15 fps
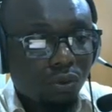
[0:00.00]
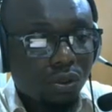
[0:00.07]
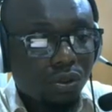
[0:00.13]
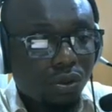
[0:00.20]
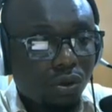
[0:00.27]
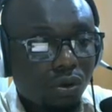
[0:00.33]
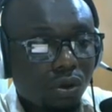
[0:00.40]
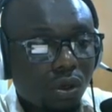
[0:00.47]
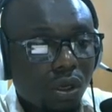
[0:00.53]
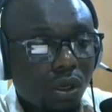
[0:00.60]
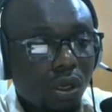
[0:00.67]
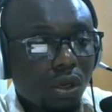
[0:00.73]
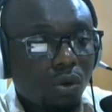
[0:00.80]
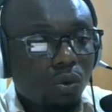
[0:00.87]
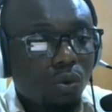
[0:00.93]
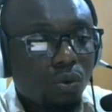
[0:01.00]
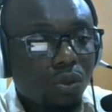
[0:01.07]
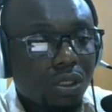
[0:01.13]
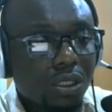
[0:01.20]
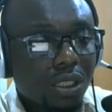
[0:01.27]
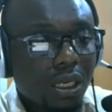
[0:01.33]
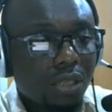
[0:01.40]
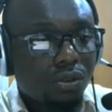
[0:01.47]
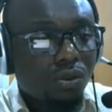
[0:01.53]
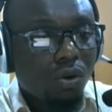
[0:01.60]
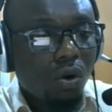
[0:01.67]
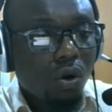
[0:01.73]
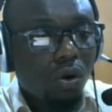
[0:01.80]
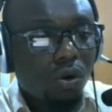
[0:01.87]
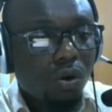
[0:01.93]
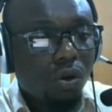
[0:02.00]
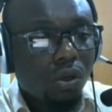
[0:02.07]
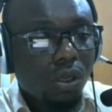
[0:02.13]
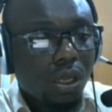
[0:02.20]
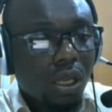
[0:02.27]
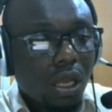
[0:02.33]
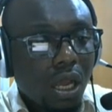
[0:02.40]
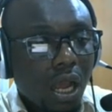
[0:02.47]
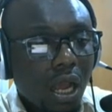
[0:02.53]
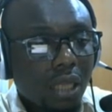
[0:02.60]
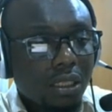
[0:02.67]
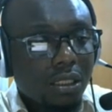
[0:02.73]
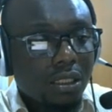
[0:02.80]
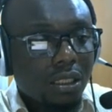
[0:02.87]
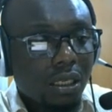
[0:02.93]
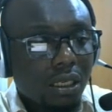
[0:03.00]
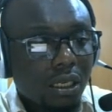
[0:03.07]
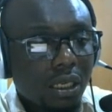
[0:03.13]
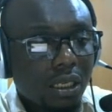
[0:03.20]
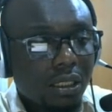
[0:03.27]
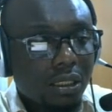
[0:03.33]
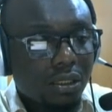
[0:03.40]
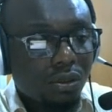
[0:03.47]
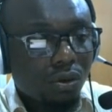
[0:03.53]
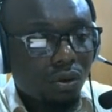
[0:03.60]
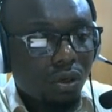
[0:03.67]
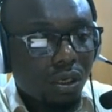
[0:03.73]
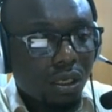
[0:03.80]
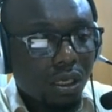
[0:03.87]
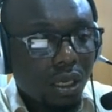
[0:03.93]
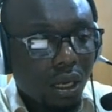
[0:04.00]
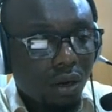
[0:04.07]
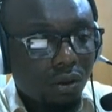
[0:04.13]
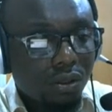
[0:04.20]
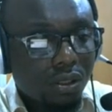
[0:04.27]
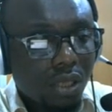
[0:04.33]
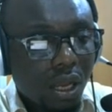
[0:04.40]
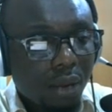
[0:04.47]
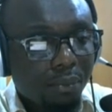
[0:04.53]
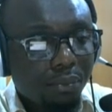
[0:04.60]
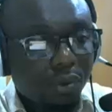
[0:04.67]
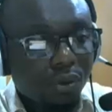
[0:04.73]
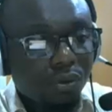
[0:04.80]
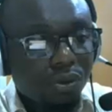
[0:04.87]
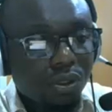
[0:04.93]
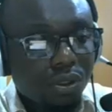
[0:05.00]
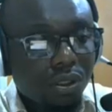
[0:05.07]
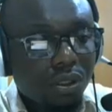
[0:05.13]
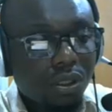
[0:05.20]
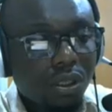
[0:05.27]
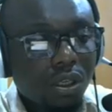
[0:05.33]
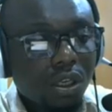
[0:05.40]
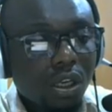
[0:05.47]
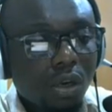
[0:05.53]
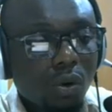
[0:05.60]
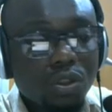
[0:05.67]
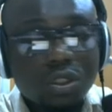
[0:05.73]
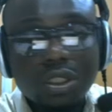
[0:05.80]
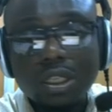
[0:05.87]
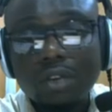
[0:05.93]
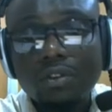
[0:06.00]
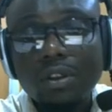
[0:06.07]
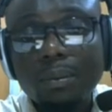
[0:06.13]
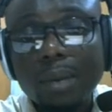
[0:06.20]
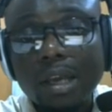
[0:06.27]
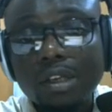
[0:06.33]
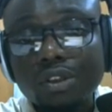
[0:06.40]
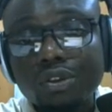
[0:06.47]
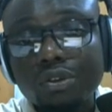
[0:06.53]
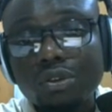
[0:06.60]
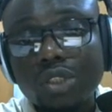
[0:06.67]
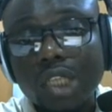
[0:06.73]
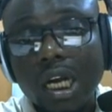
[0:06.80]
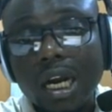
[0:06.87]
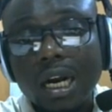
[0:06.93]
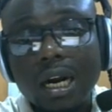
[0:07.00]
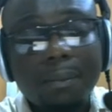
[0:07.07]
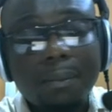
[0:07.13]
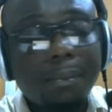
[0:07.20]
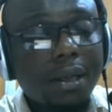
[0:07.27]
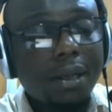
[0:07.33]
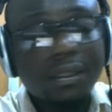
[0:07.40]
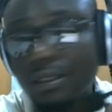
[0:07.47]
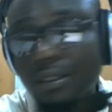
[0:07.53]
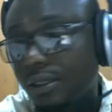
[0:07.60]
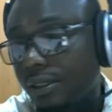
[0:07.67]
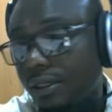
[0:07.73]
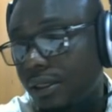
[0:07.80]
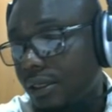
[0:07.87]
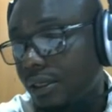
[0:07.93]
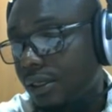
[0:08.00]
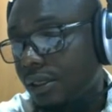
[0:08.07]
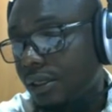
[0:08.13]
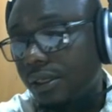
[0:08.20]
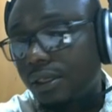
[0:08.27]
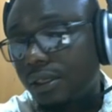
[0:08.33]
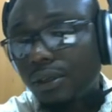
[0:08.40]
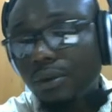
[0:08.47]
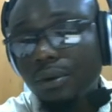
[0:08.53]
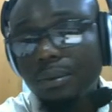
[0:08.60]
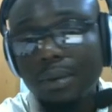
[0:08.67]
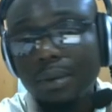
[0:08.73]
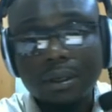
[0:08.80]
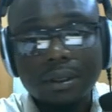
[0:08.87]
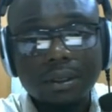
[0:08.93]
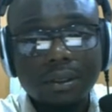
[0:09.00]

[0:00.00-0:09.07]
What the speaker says: with, so we'll deselect all and select only health and beauty. We want to see if the men used to do shakara pass the women.